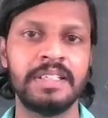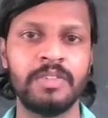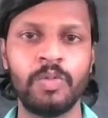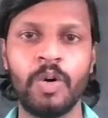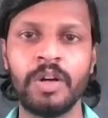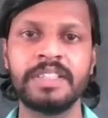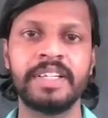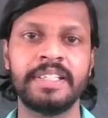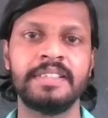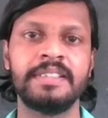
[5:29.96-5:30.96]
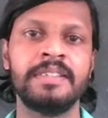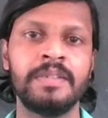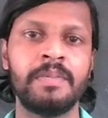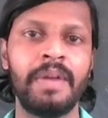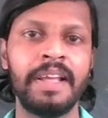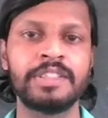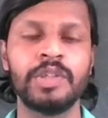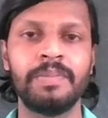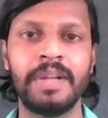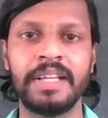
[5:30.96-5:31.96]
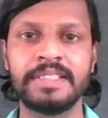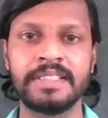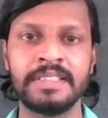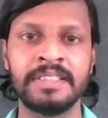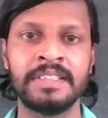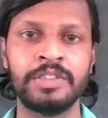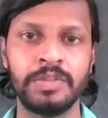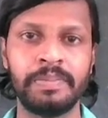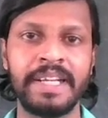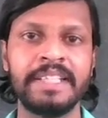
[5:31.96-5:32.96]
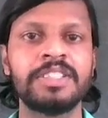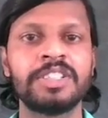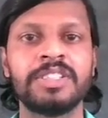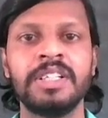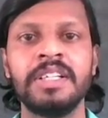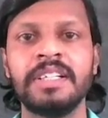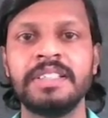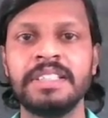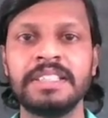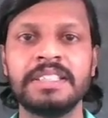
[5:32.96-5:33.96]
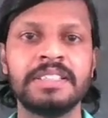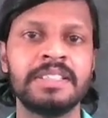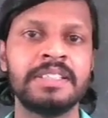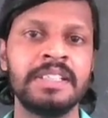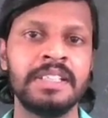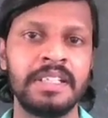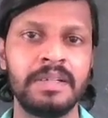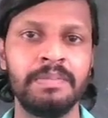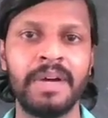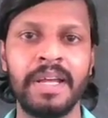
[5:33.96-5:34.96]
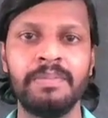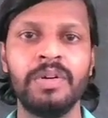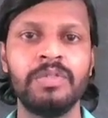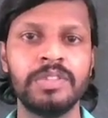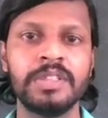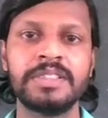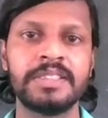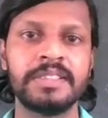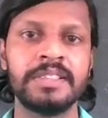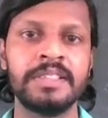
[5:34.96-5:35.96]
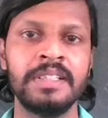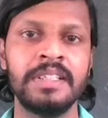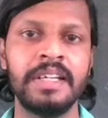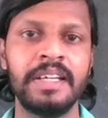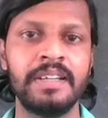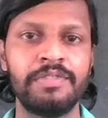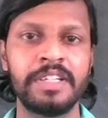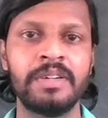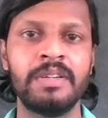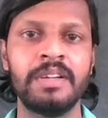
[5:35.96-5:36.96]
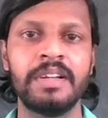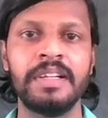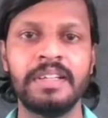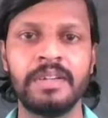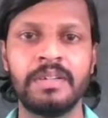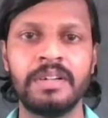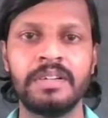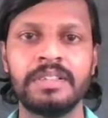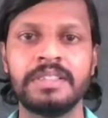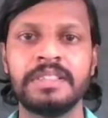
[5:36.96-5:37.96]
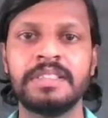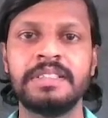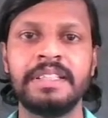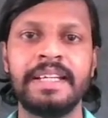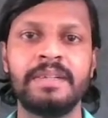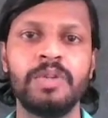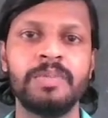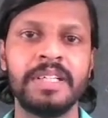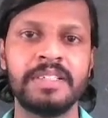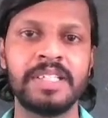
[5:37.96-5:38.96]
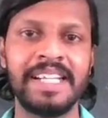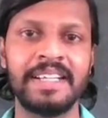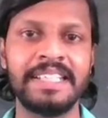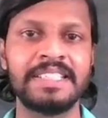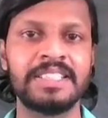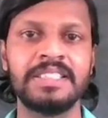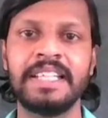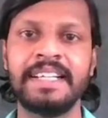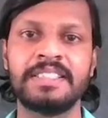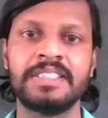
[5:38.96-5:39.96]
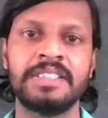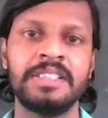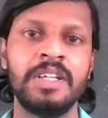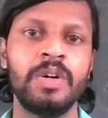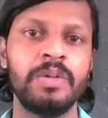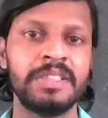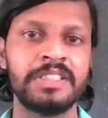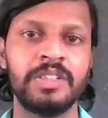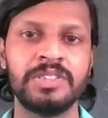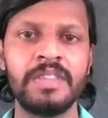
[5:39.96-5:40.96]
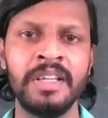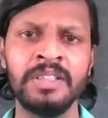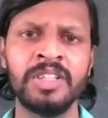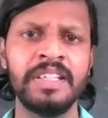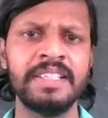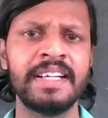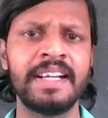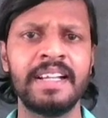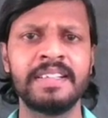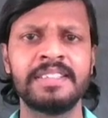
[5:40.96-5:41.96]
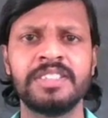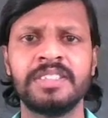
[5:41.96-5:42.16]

wandering place to place to preach these Bible words, and particularly on that moment he reached that woman's house. Usually they collect